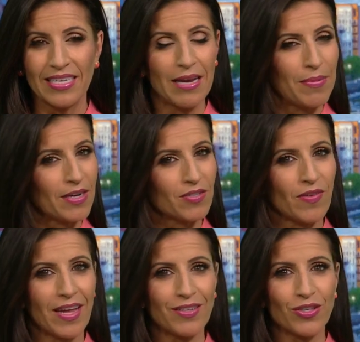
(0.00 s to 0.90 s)
Today,
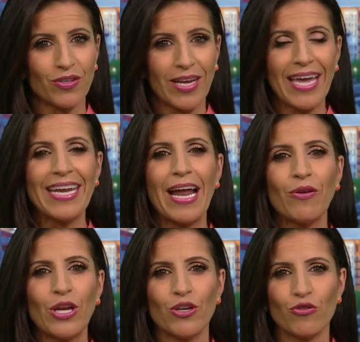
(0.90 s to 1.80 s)
Bucks fans are
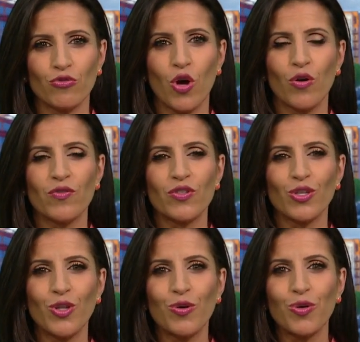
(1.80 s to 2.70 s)
headed out in
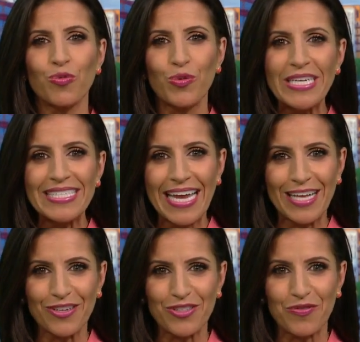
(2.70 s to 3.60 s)
droves to local
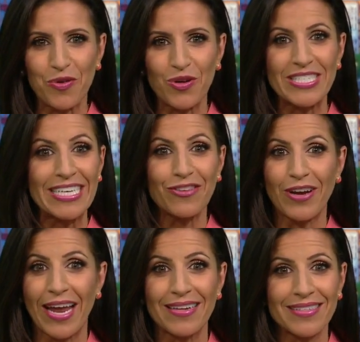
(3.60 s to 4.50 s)
retailers, of course, to
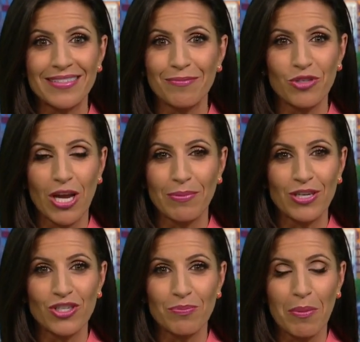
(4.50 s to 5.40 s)
get their hands on some
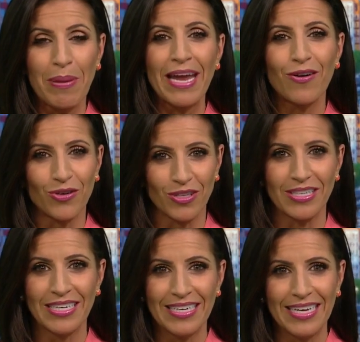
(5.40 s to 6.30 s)
championship
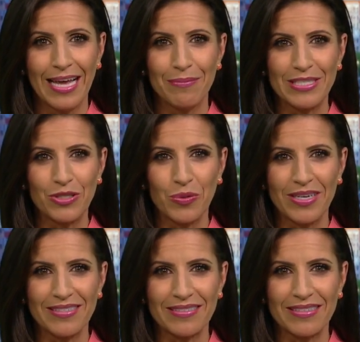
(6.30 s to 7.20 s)
apparel. NBC
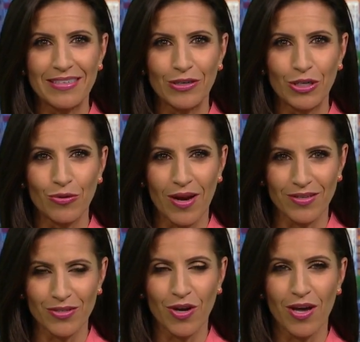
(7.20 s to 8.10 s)
26's Eric
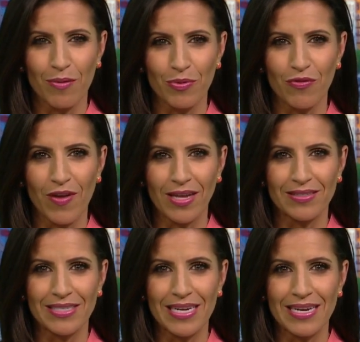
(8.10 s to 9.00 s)
Crest caught up with
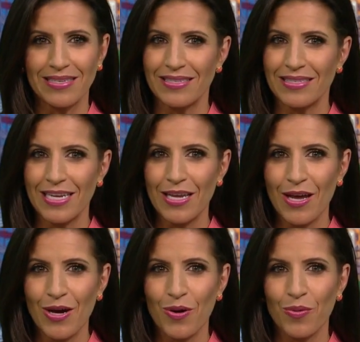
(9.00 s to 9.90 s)
fans today to
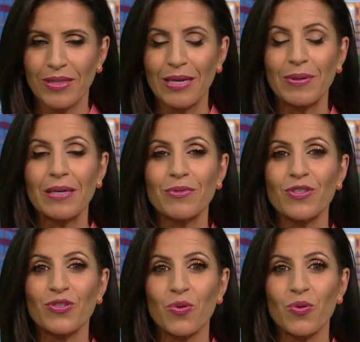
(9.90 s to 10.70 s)
see what they were able to